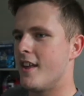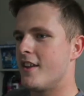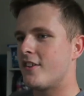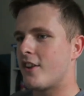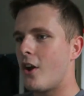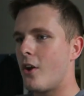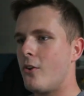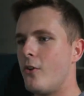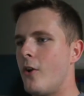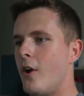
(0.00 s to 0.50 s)

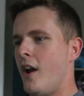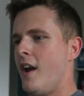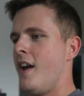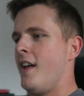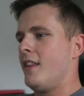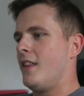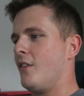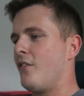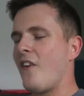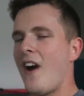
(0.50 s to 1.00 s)
So
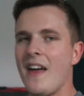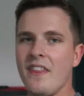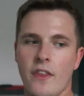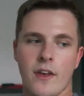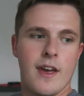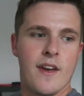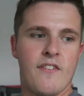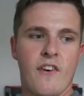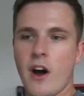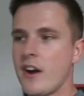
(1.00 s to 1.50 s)
the fact
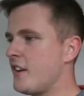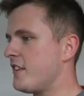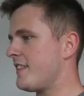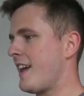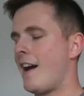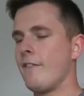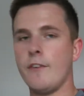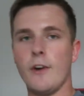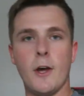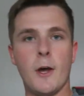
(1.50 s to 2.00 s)
that if I just
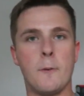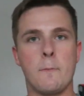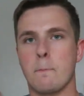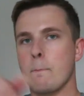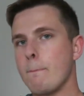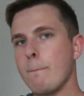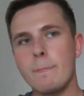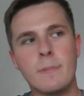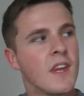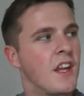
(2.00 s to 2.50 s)
have a
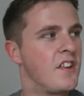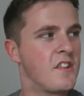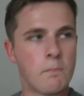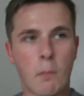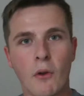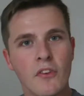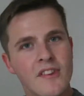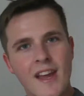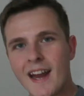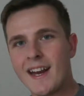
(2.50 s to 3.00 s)

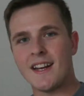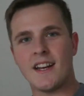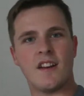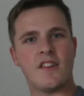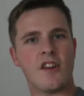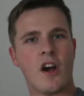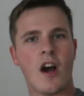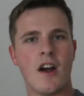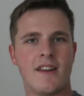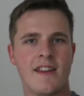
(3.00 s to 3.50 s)

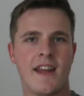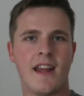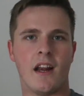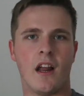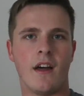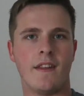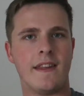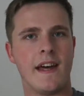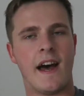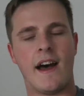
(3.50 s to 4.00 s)
spontaneous idea
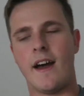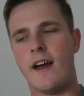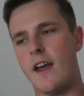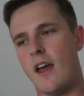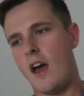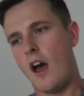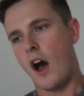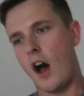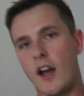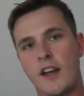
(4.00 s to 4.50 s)
like that,
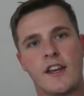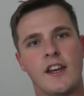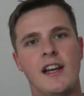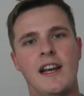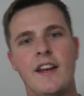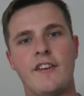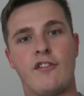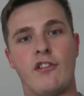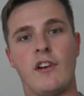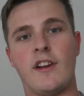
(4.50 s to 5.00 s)
I can
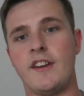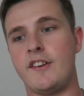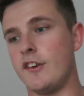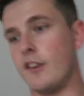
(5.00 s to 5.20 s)
literally